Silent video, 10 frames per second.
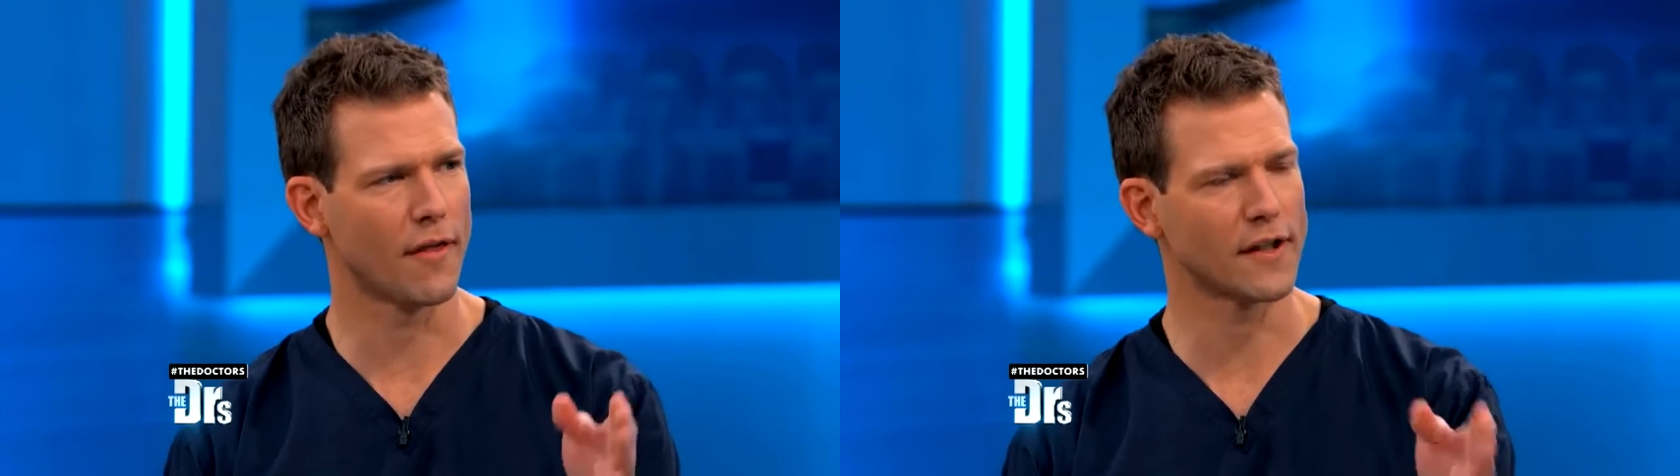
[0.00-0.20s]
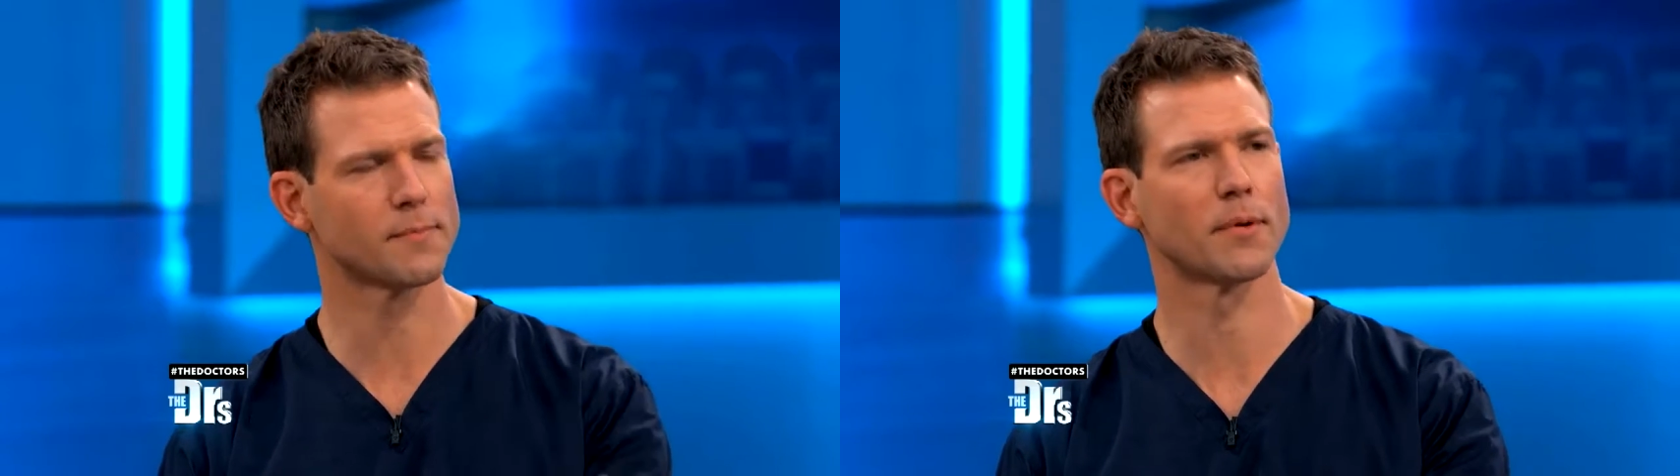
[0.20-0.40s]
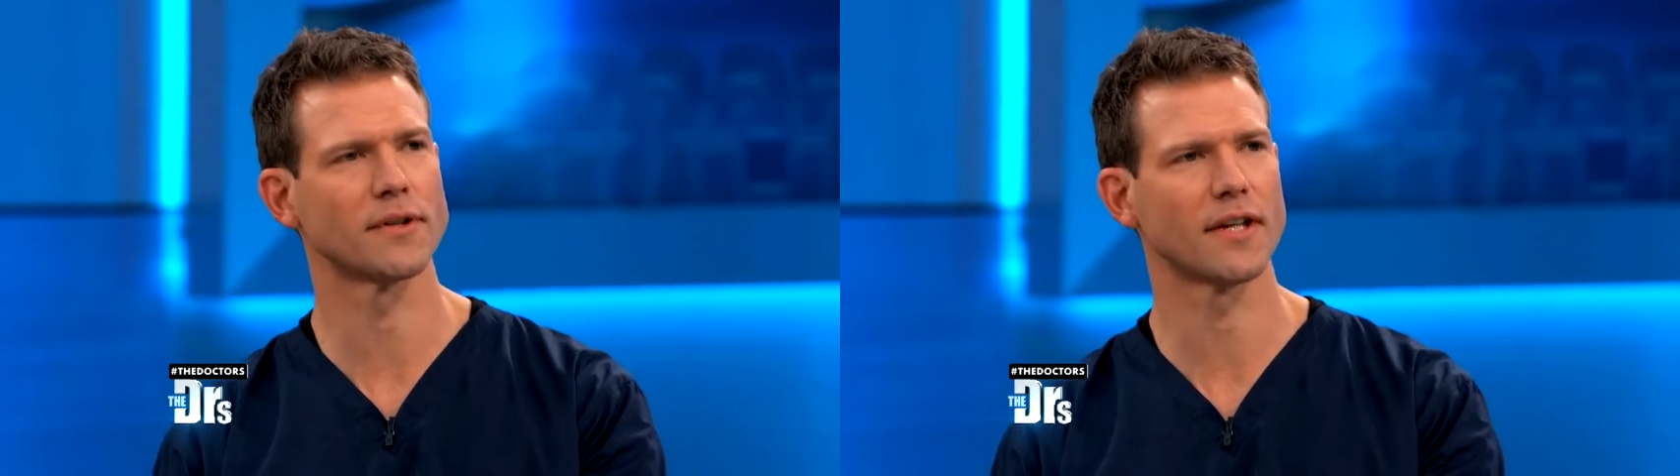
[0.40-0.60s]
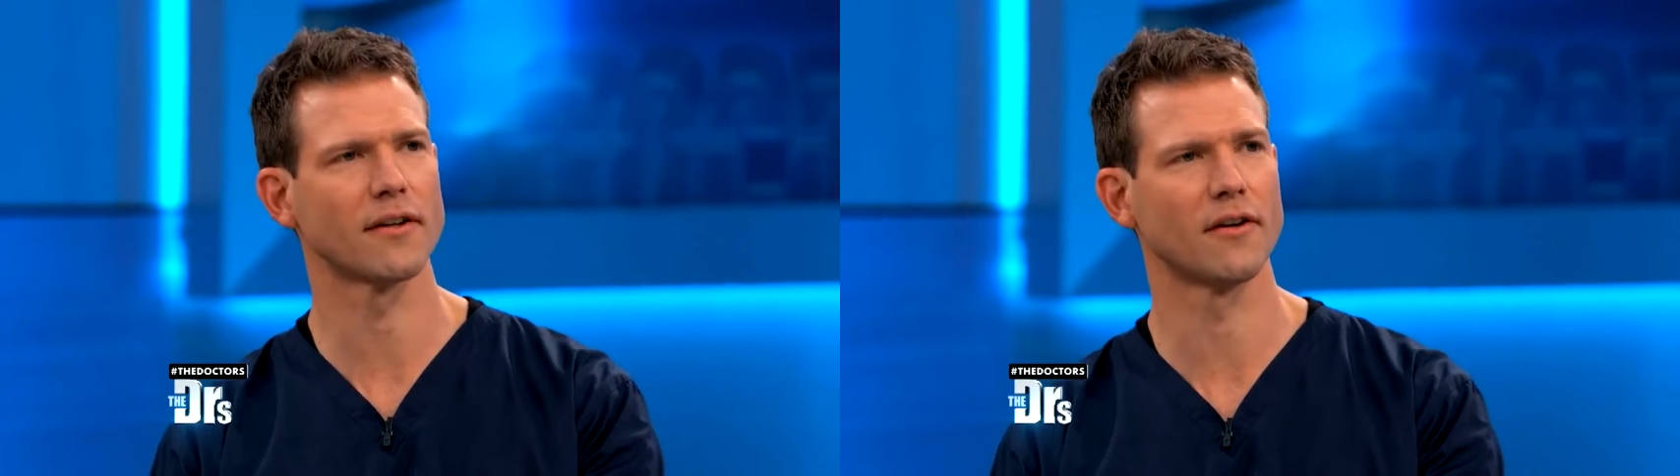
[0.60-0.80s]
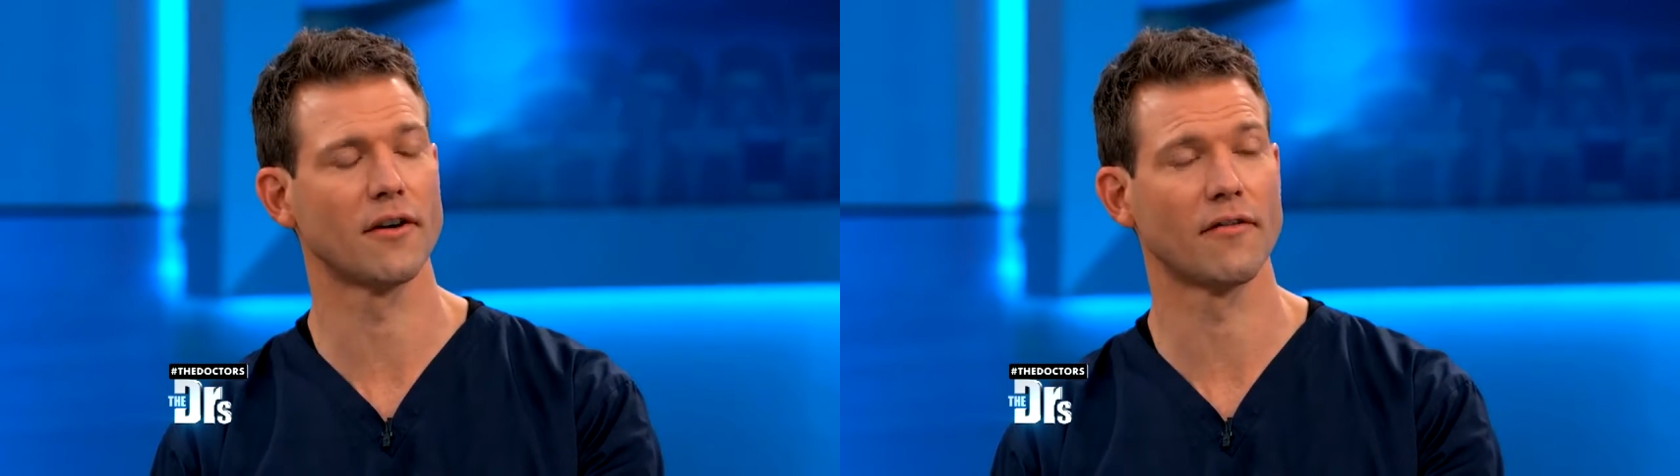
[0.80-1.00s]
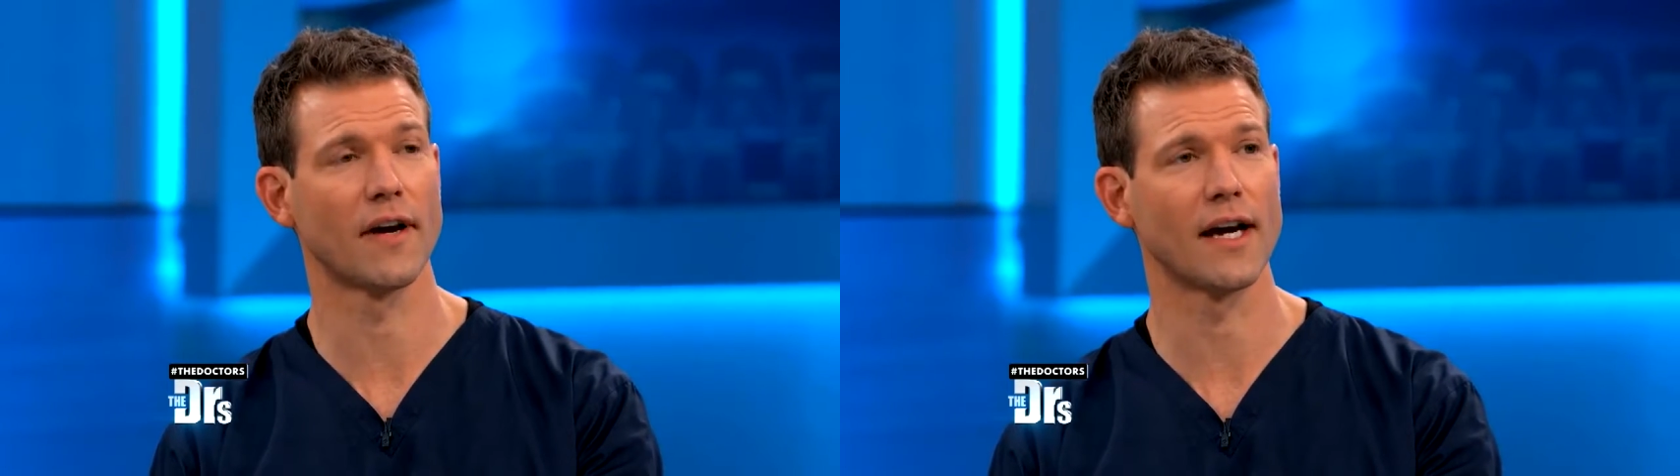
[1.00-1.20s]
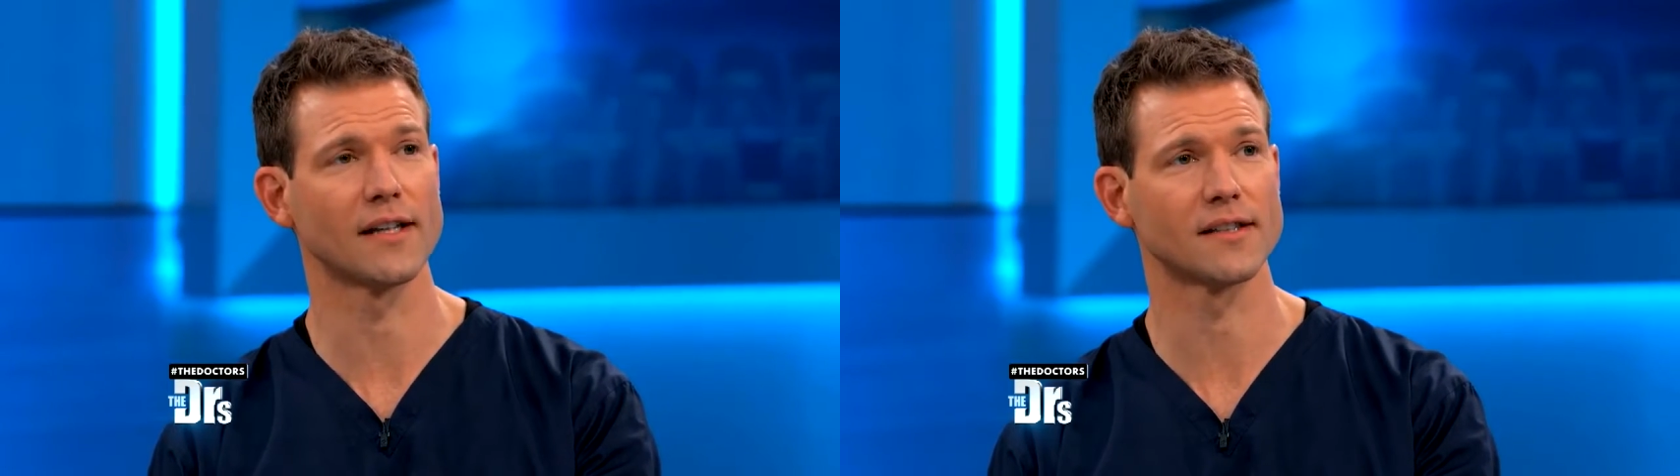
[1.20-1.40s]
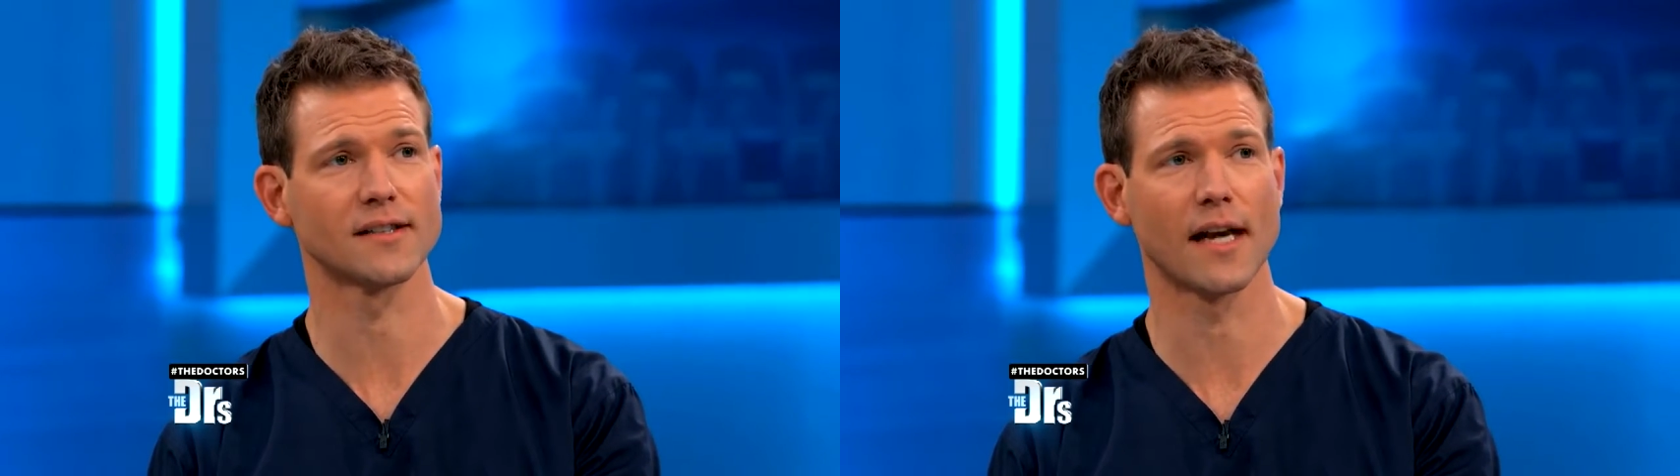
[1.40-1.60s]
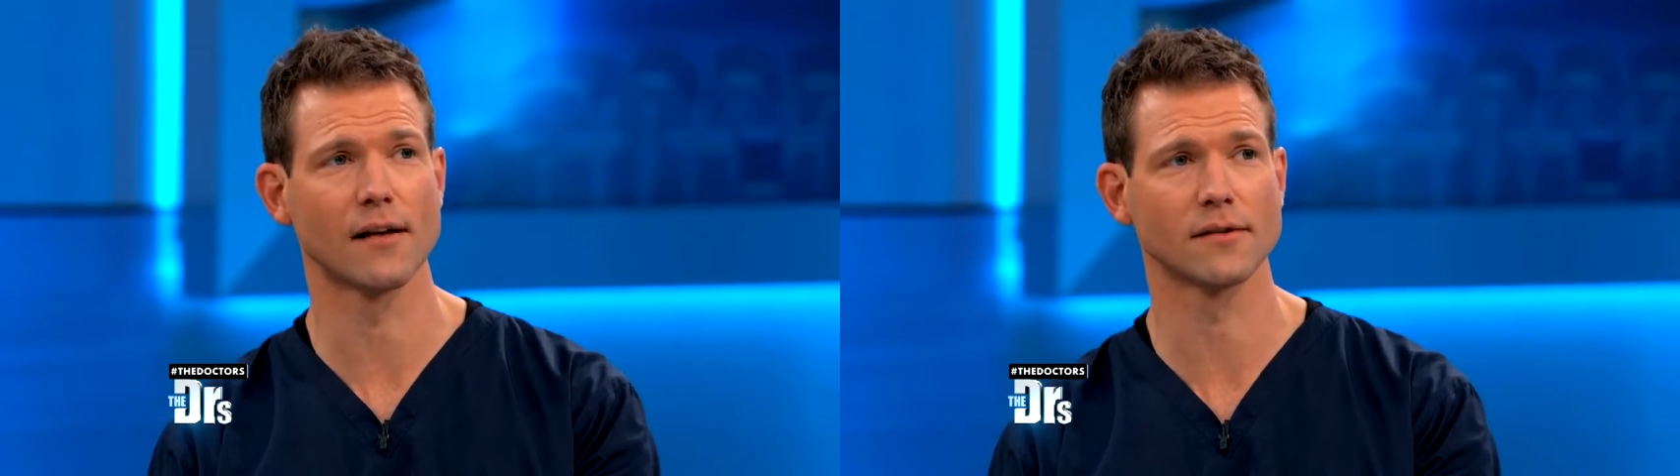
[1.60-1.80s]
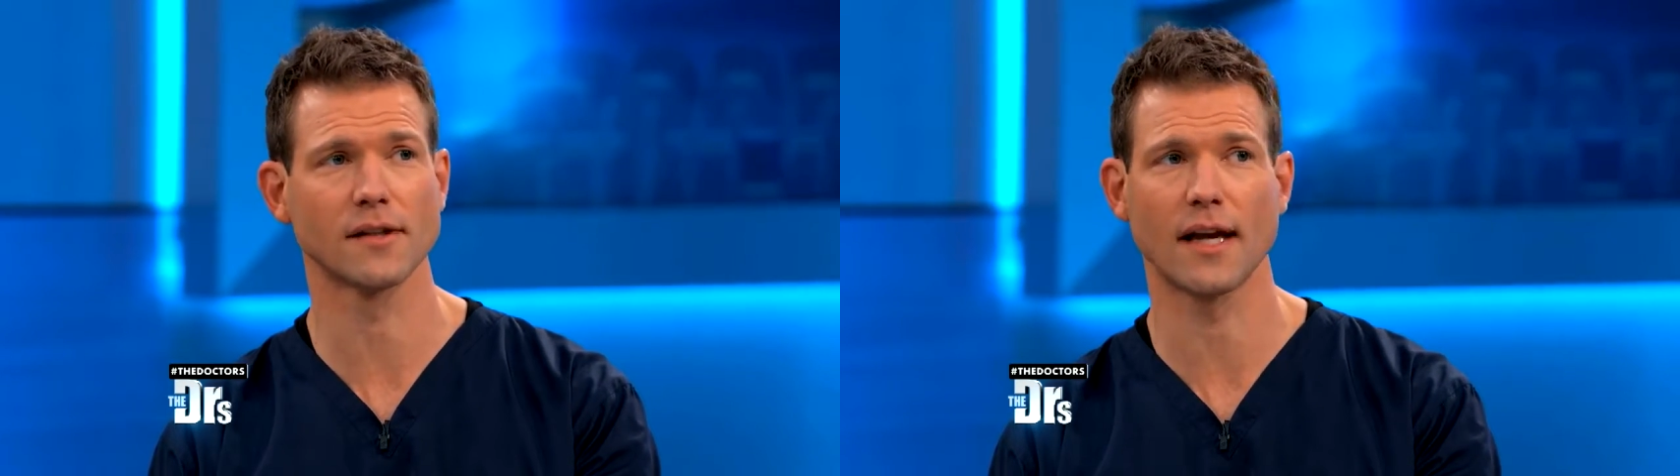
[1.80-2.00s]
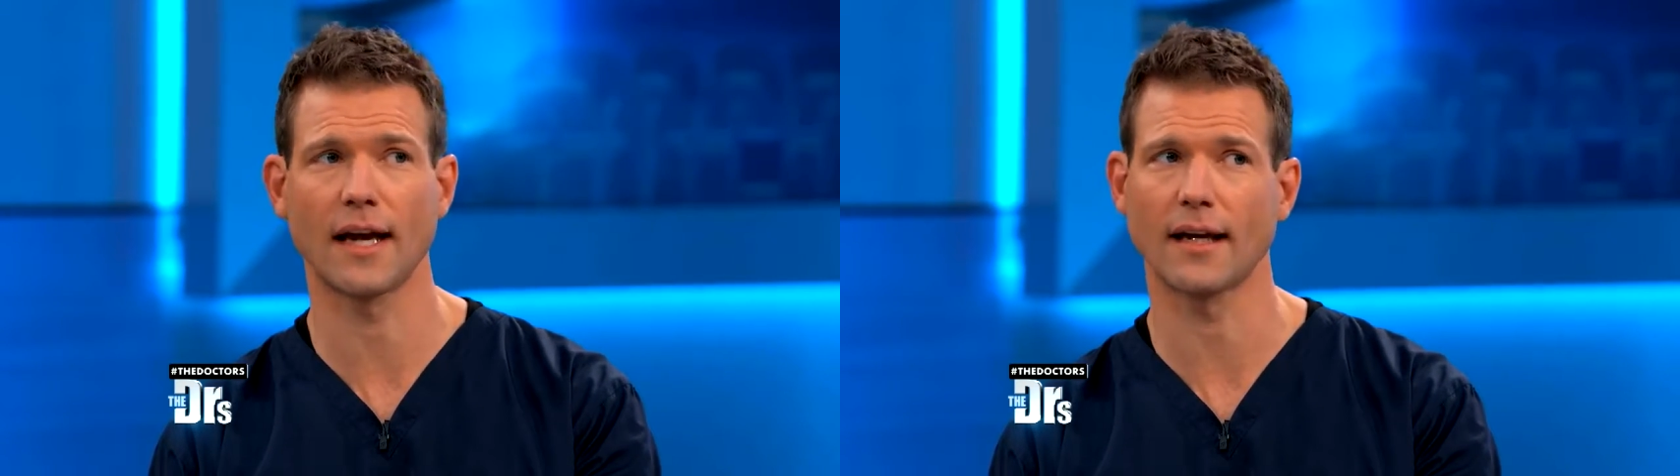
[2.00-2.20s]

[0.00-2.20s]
This particular device sounds like